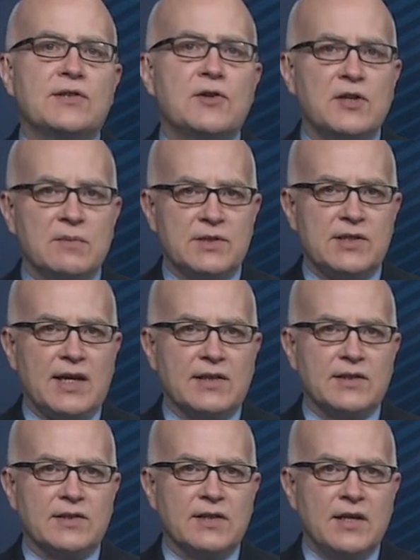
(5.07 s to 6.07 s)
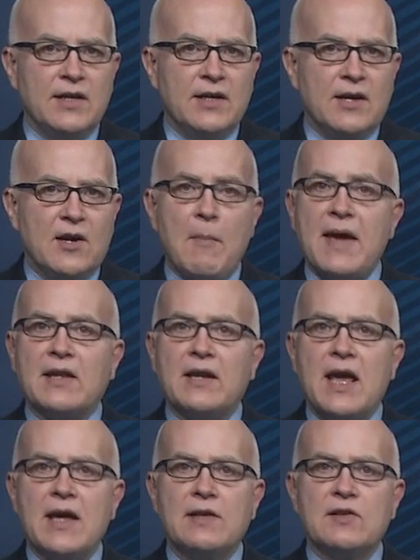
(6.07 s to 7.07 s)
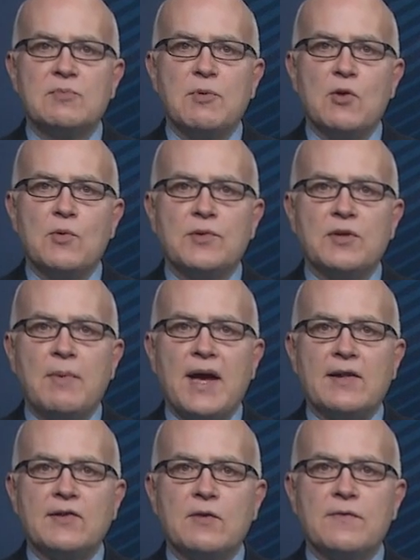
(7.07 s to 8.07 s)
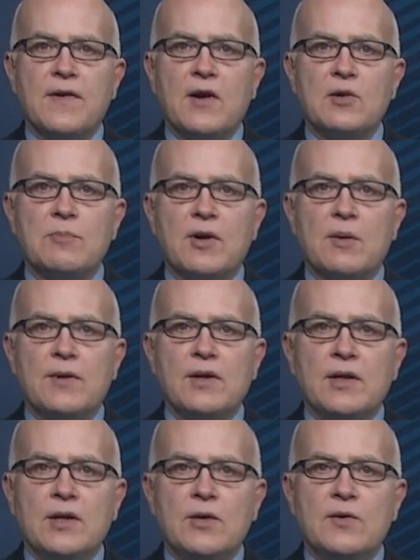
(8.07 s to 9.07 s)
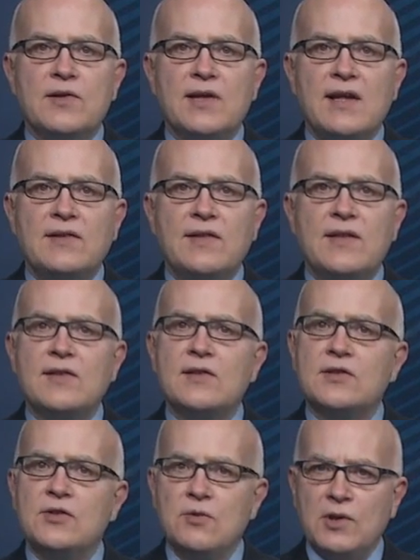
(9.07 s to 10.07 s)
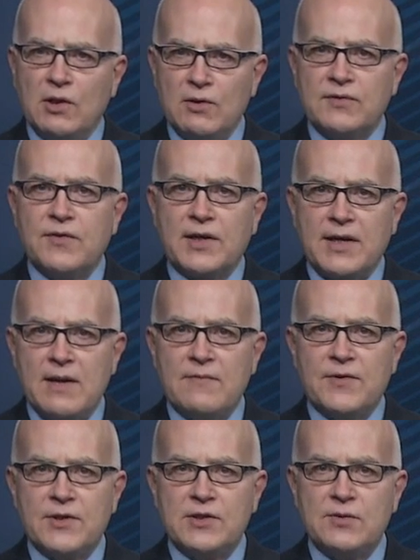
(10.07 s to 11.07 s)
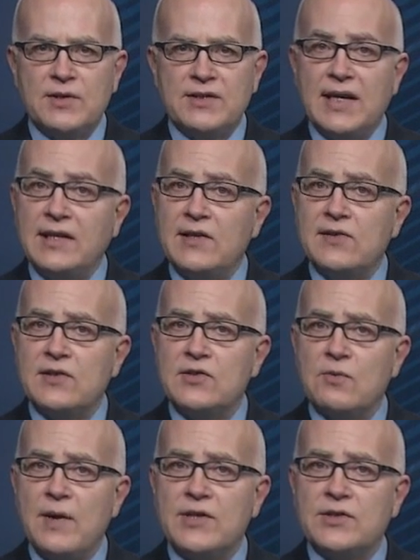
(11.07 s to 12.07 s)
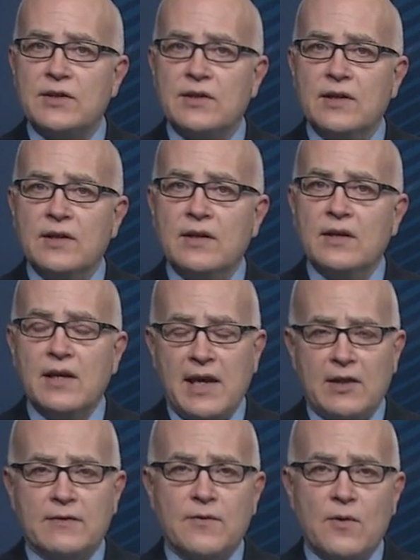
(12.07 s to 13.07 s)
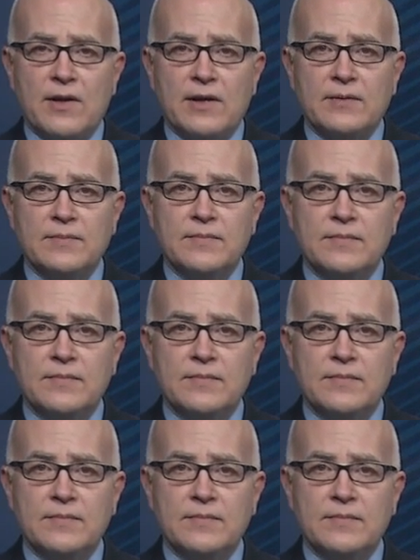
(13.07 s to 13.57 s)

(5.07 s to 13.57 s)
circumstances. Our Madeleine Hagen spoke with the Pasco Fire Department, who says this is too close for comfort to a deadly situation in California.